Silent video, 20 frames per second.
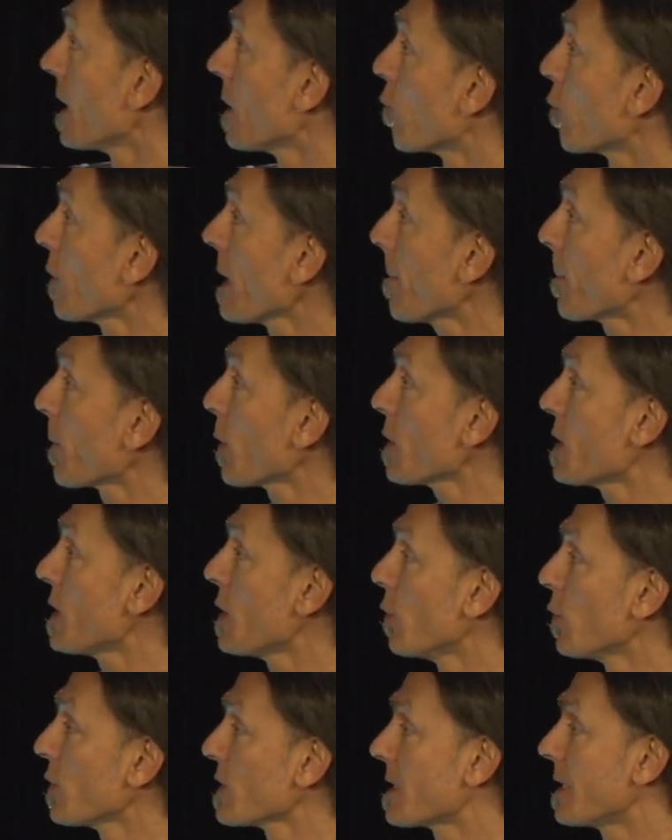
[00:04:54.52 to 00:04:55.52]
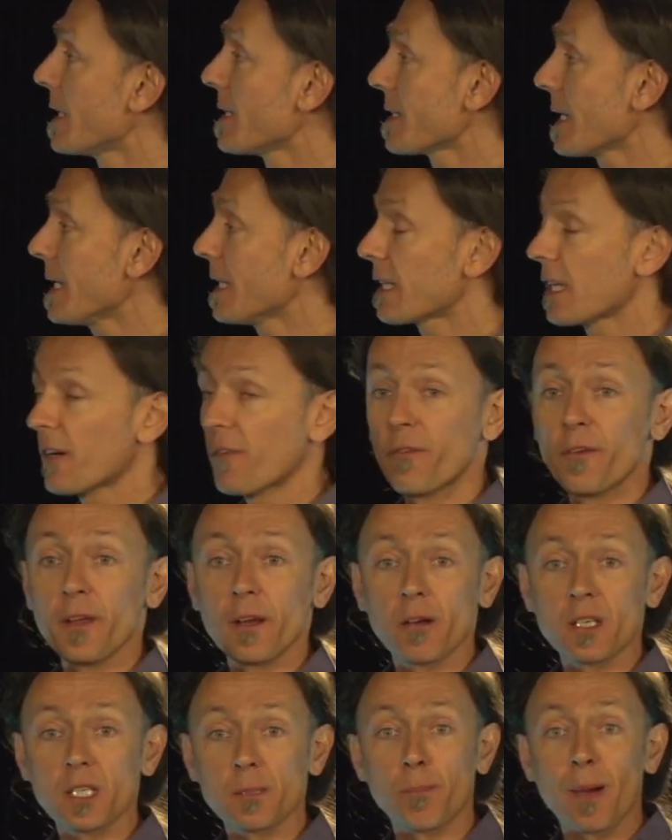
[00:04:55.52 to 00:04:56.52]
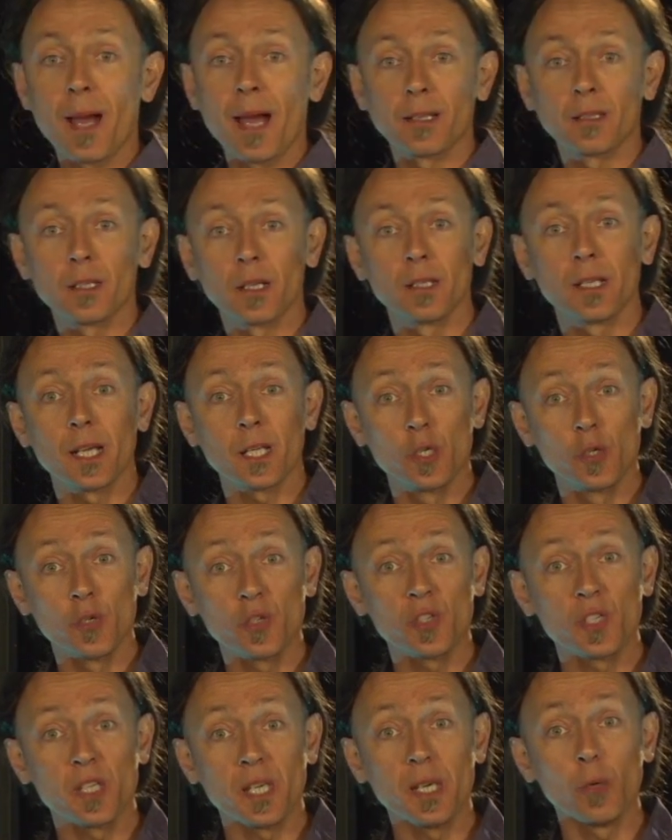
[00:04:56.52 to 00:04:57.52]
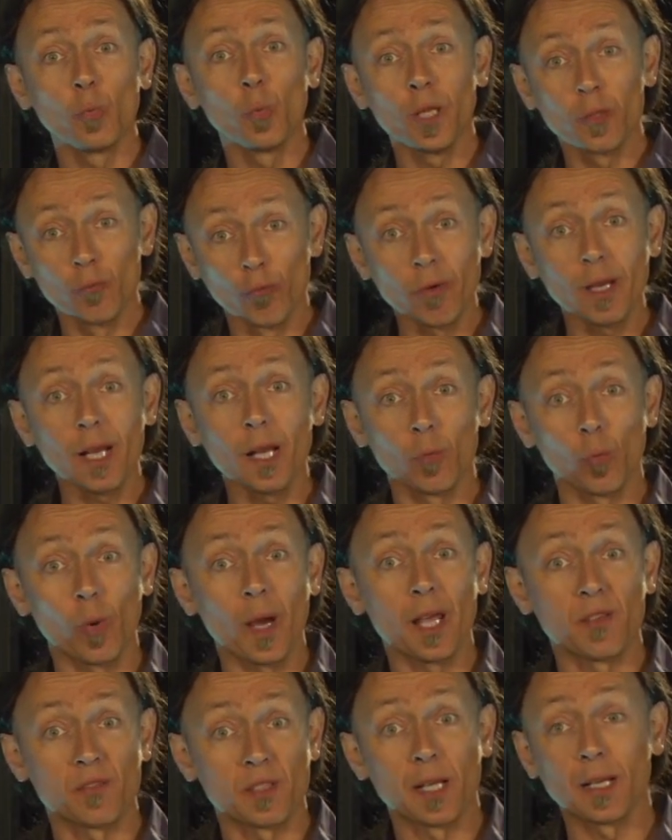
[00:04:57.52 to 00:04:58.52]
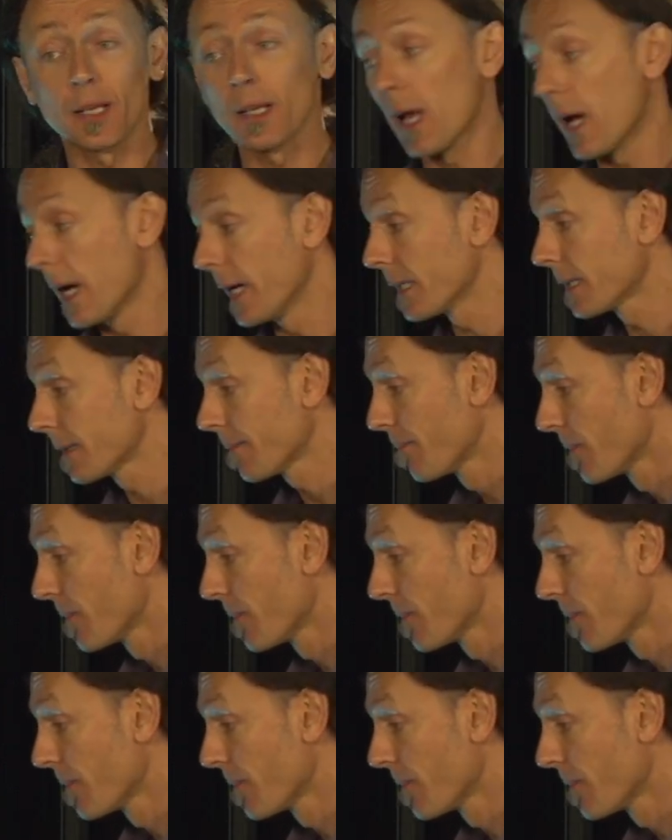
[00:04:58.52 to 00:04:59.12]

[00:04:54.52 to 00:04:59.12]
reproduce this interference pattern that you see with real waves like light.